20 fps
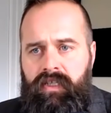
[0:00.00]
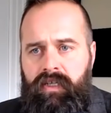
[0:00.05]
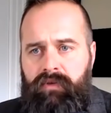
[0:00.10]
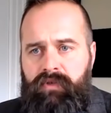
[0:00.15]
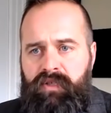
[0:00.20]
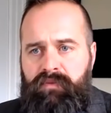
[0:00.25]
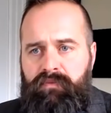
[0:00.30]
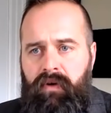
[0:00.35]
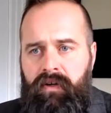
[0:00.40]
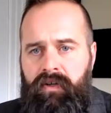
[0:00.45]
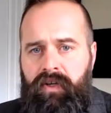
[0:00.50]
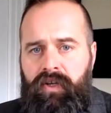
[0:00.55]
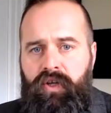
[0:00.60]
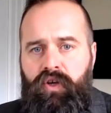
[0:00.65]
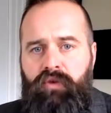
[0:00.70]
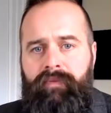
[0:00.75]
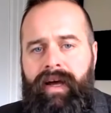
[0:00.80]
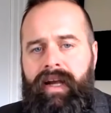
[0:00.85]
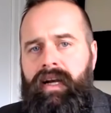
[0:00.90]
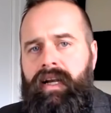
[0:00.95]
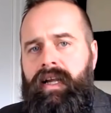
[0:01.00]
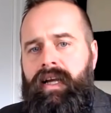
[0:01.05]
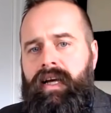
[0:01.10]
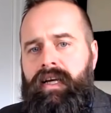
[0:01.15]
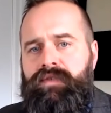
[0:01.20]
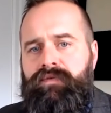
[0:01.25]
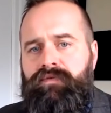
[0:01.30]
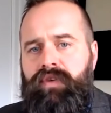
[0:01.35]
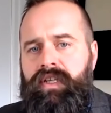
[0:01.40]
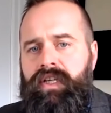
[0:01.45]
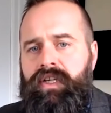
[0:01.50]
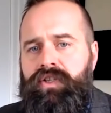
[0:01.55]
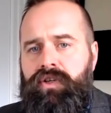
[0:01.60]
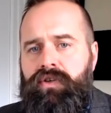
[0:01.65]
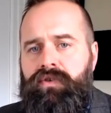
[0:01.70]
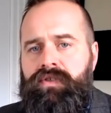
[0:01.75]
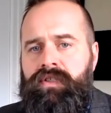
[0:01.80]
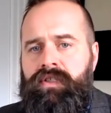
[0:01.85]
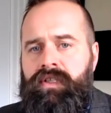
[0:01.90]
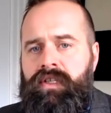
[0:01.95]
He responded, humanity has freely
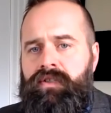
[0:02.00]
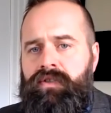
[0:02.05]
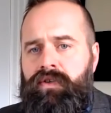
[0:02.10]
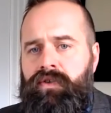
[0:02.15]
chosen its